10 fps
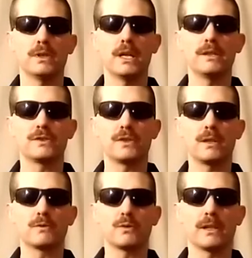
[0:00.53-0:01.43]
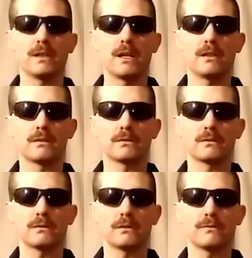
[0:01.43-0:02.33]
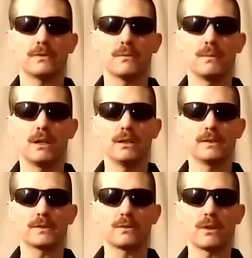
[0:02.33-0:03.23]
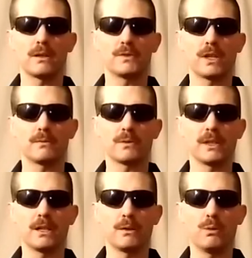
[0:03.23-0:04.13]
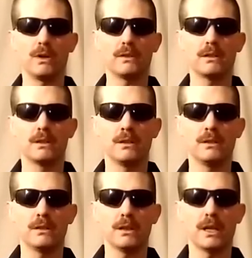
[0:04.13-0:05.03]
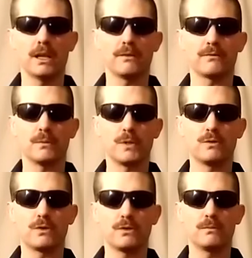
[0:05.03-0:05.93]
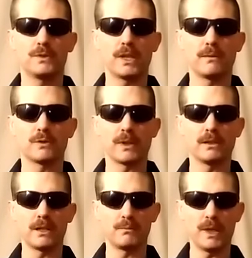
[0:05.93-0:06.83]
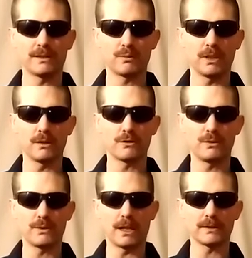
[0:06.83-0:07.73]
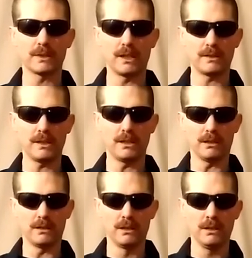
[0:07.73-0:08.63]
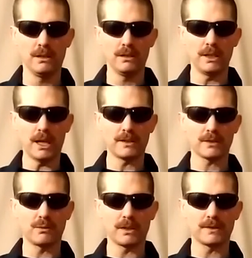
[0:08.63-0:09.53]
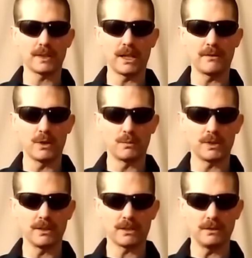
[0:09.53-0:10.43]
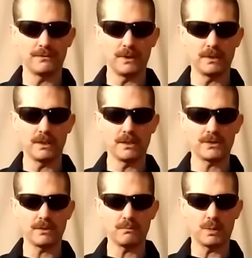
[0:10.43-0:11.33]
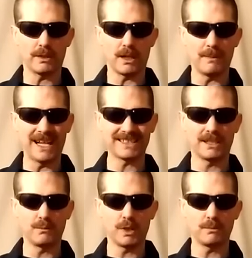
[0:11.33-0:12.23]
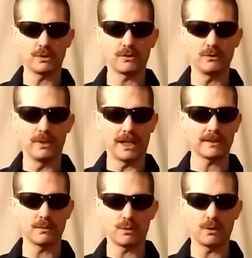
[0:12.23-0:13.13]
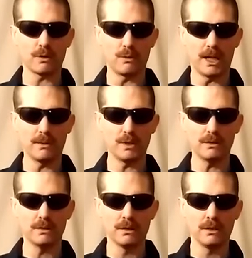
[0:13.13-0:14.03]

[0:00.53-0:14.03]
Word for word: Hey, it's James Ray Light from uh, Instagram, James Ray Light 1, and from YouTube, James Ray Light Bass Player 2018. Yeah, I just wanted to say I have no political affiliation, but I'm asking people to not support Obama,